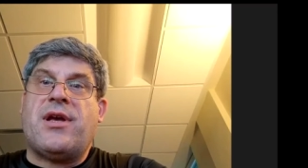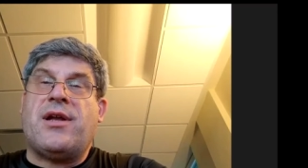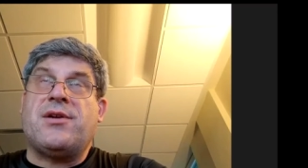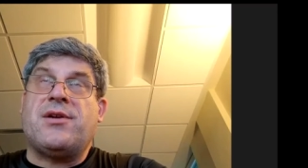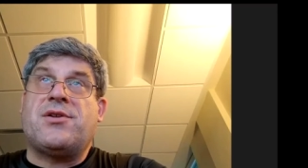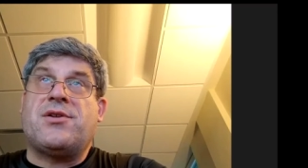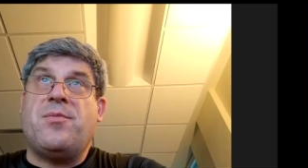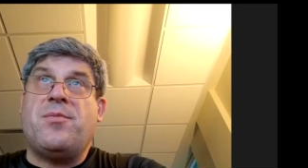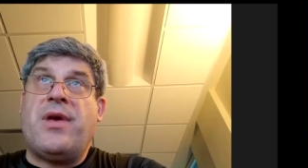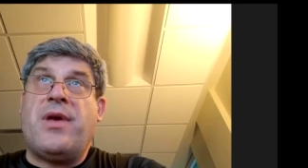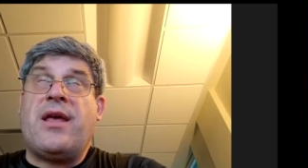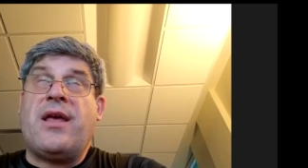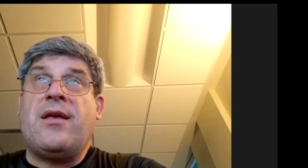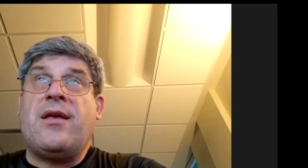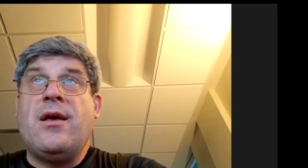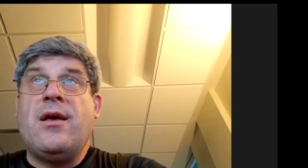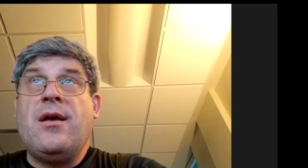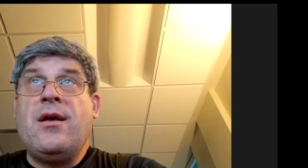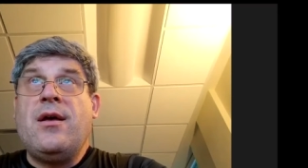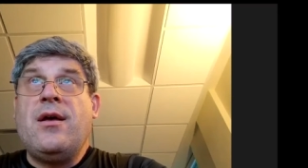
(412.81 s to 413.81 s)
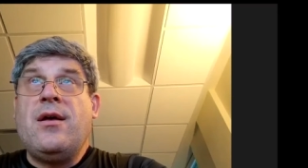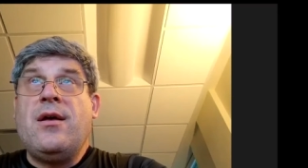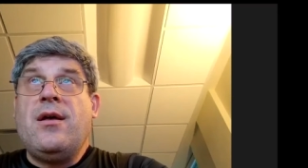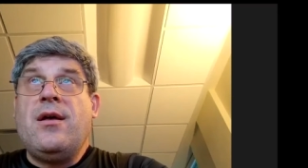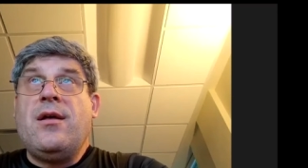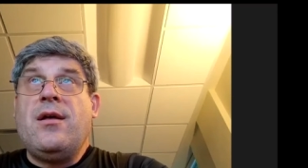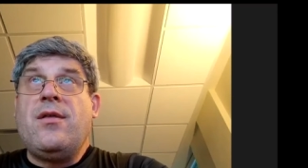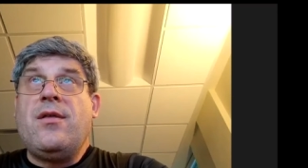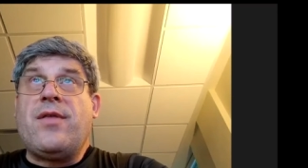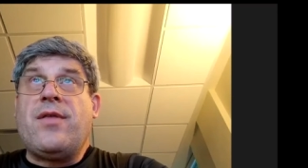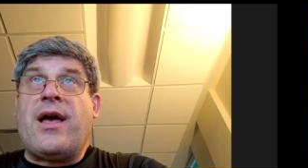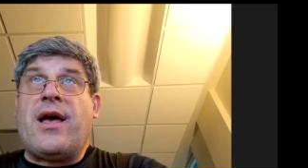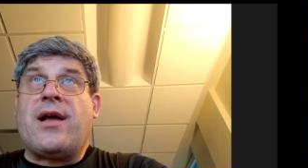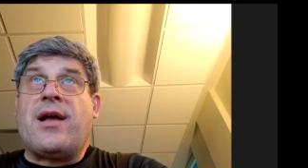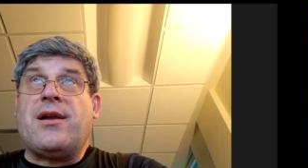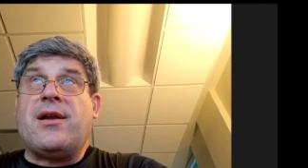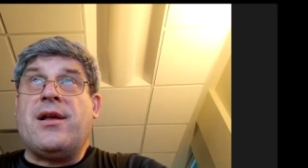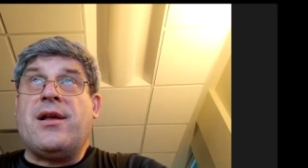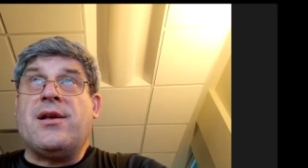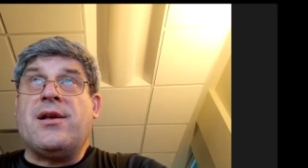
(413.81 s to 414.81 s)
And to me,
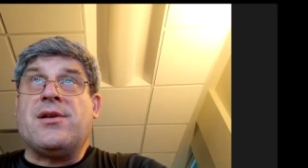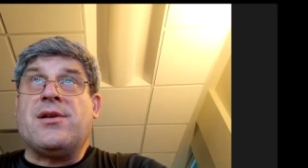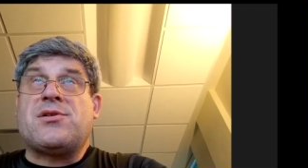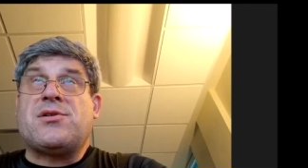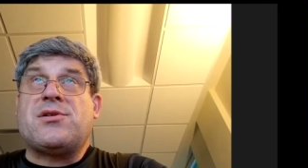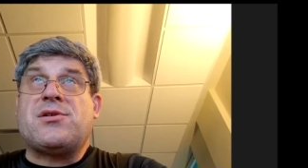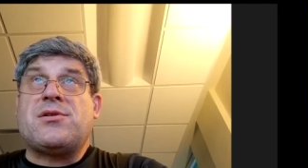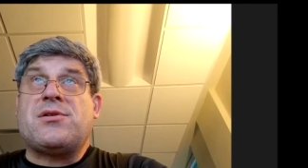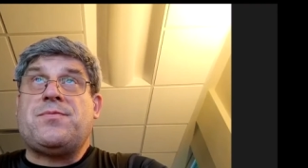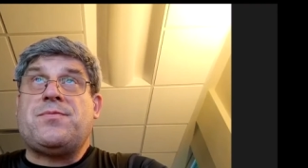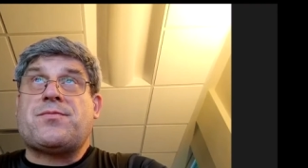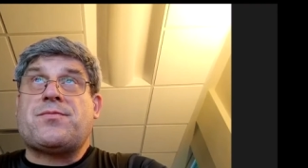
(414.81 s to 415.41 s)
that is